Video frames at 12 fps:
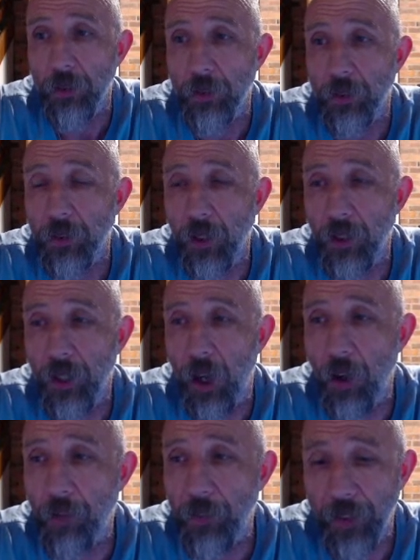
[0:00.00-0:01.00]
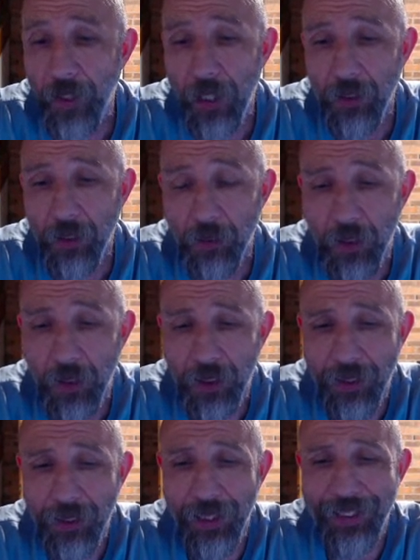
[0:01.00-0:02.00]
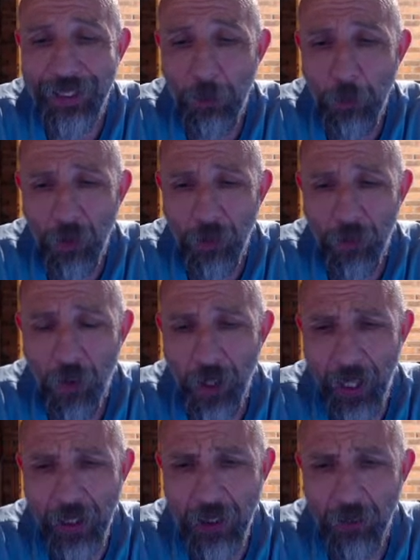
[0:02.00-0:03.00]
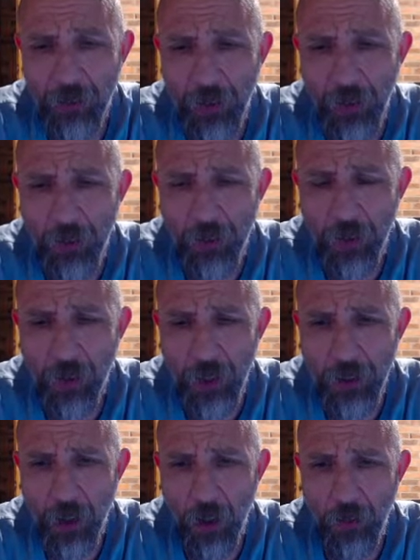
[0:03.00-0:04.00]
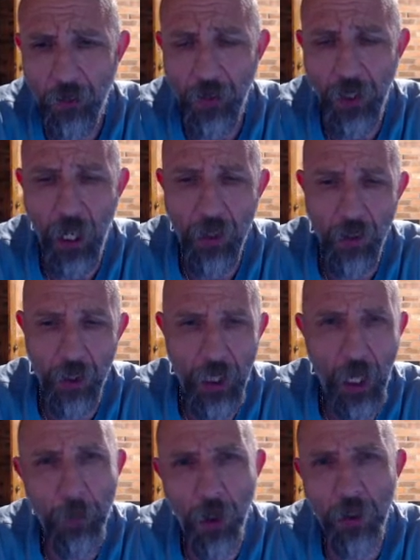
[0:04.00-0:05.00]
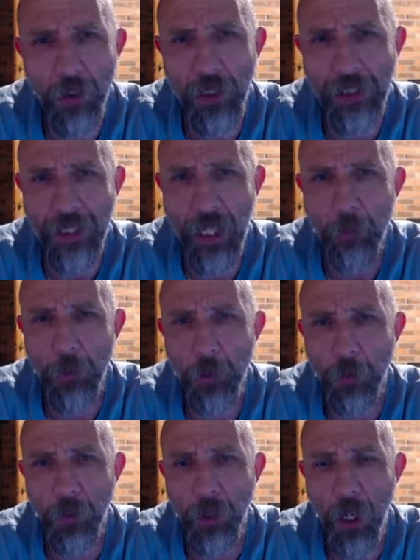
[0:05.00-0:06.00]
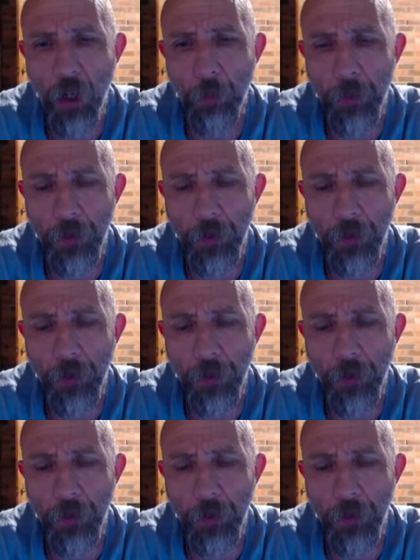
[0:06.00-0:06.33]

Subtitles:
So hopefully that's a simplified answer for you guys. Hopefully a couple of those examples will help